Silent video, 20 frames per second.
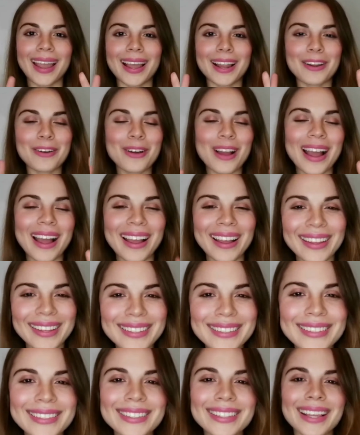Hello
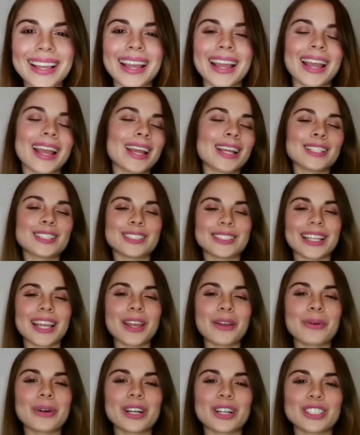guys!
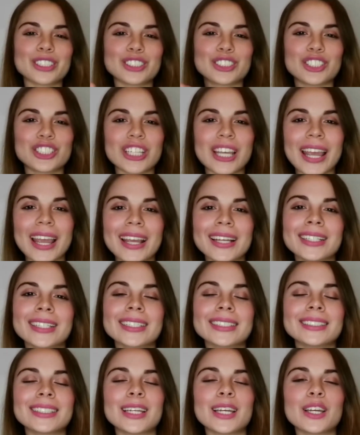Today we're going to
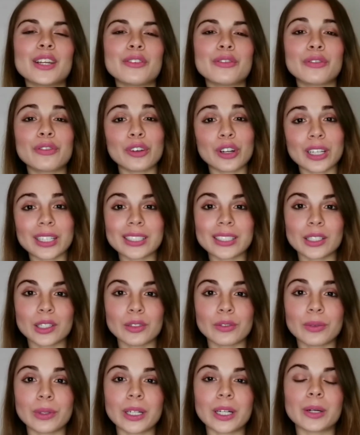check the
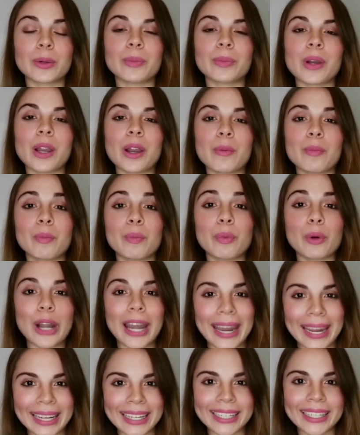phrasal verb
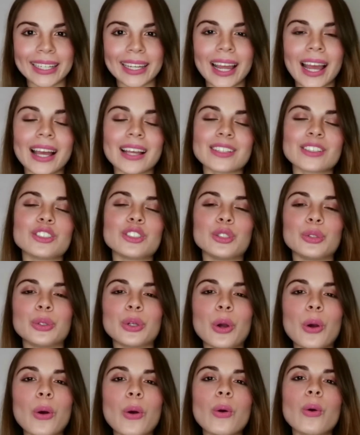break. As you
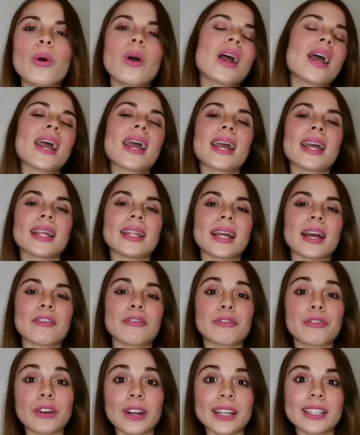know, a
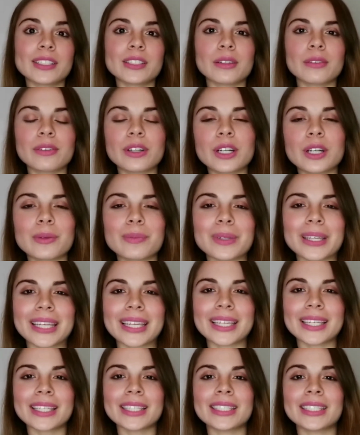phrasal verb
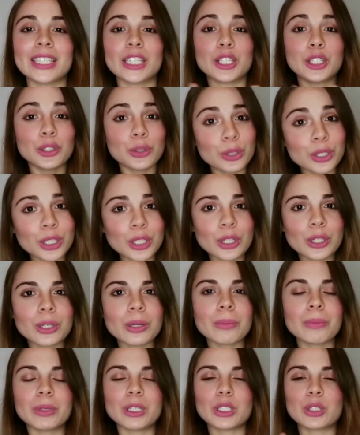is the
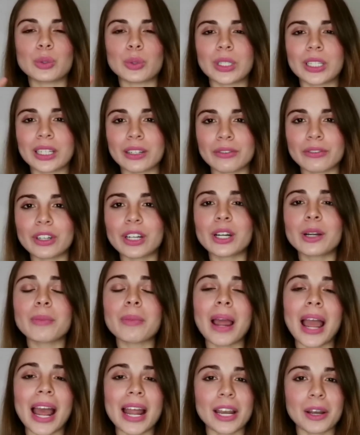union between a
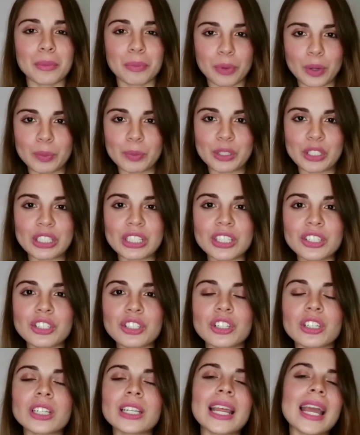verb and a
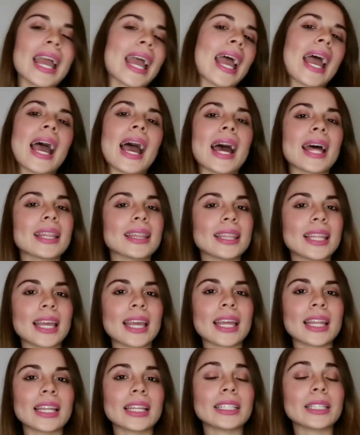preposition, and
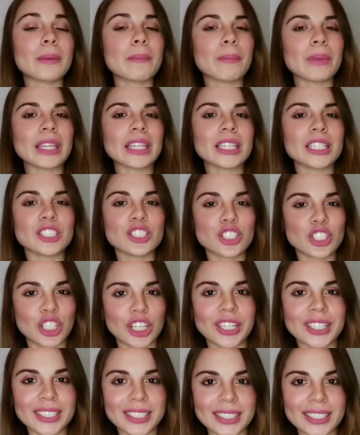then the meaning
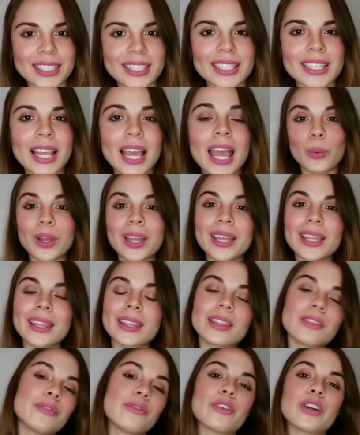changes.
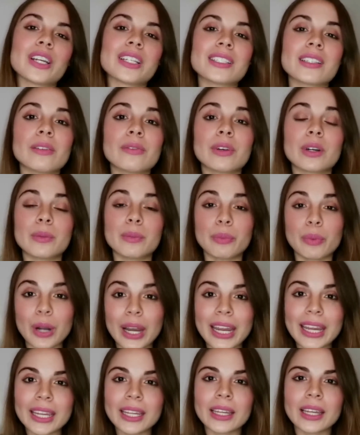With the phrasal verb
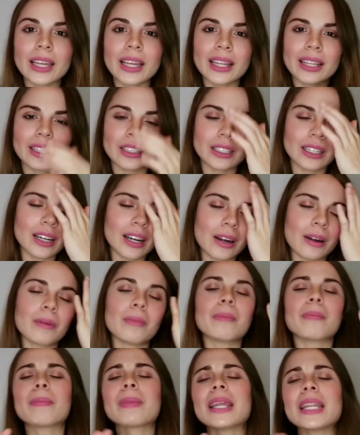break, there are
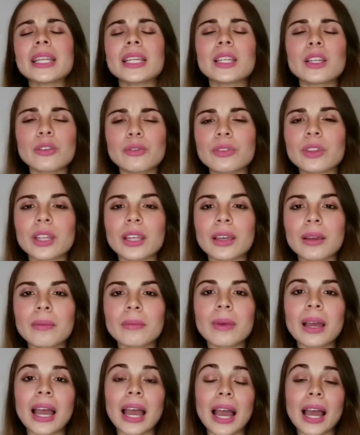many of
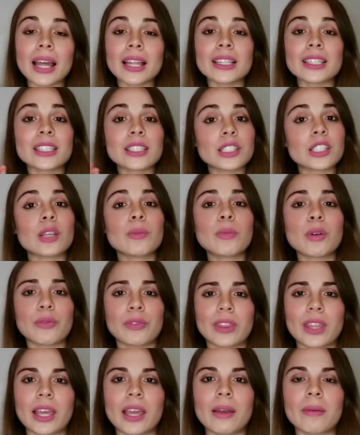them and some
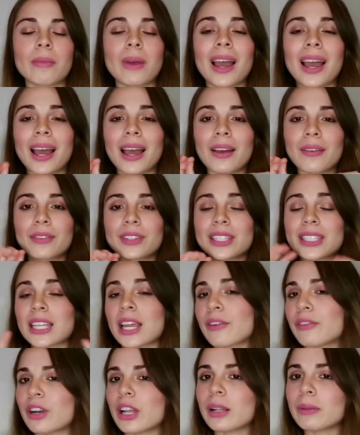of them have
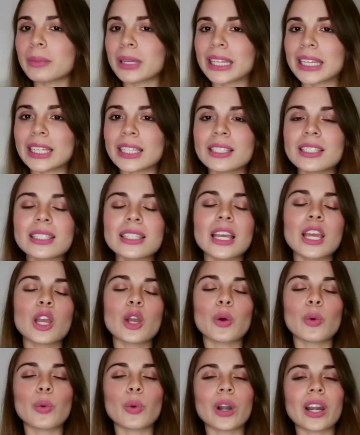several meanings.
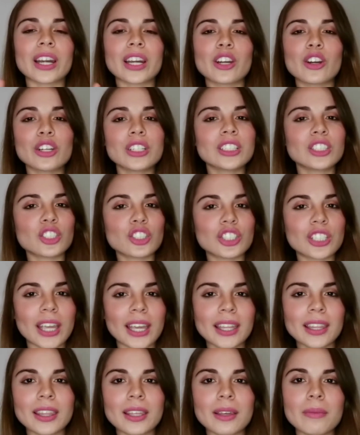We're going to
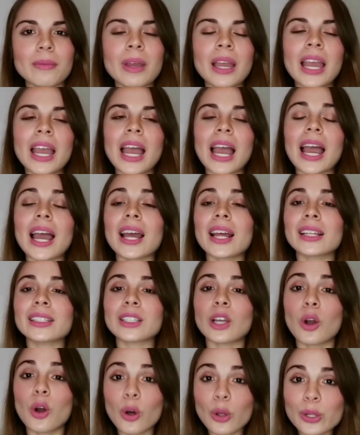check them
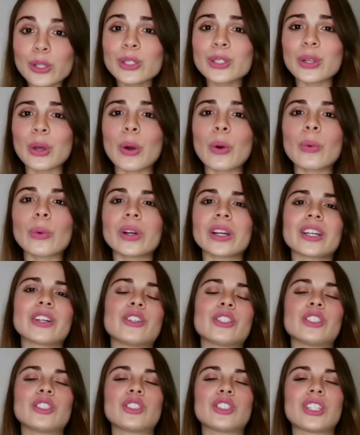and also we're
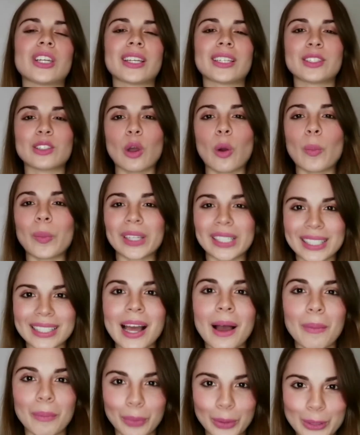going to check some
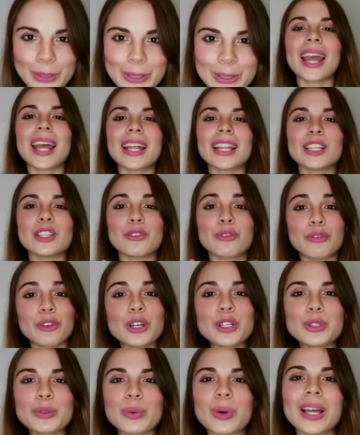examples. The
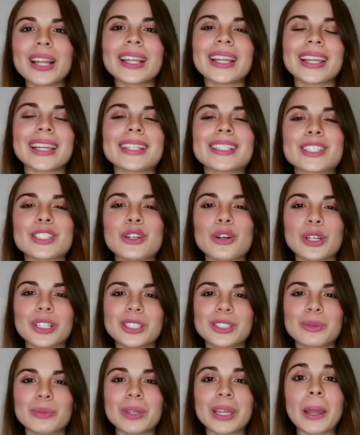first one is
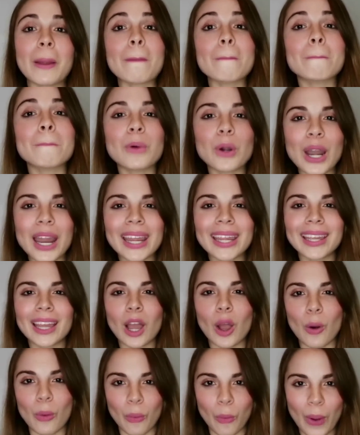going to be break
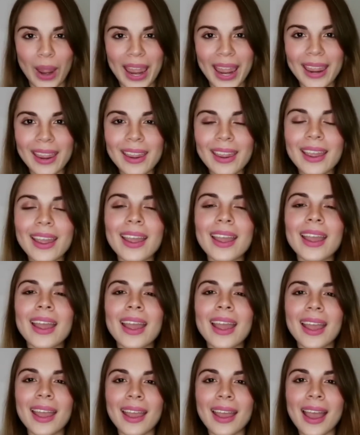away,
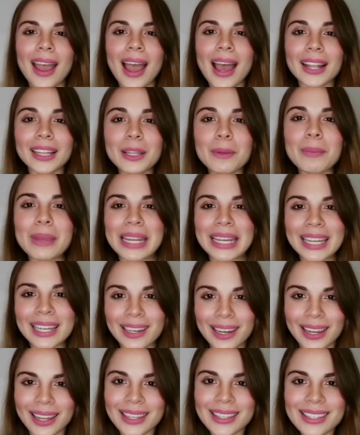and the
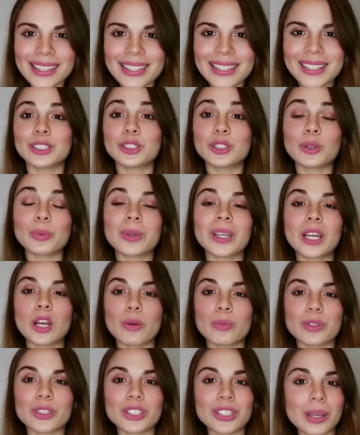meaning is to
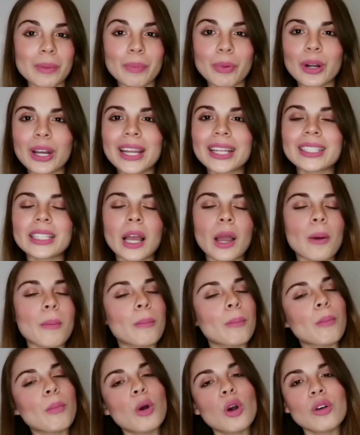become separate,
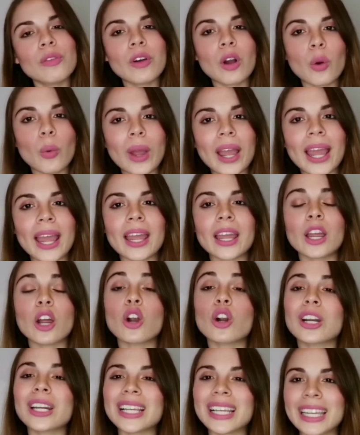move away,
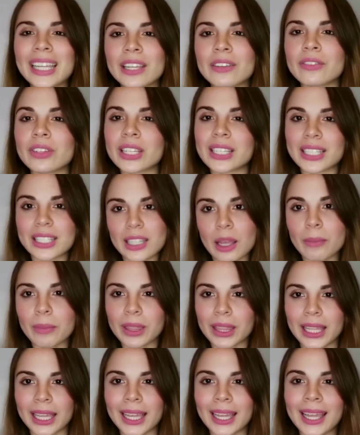or leave
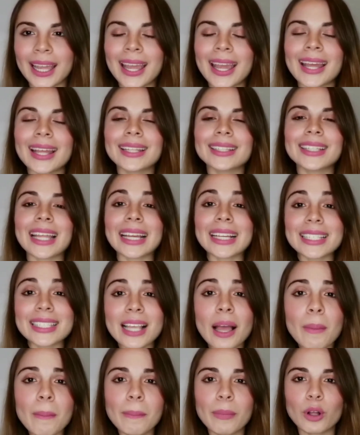something. The
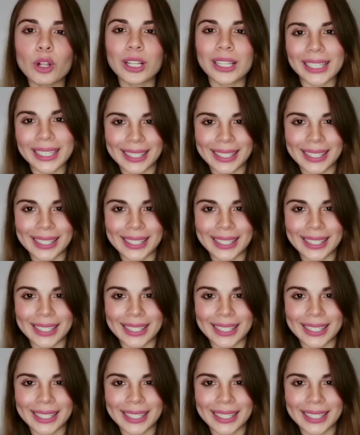example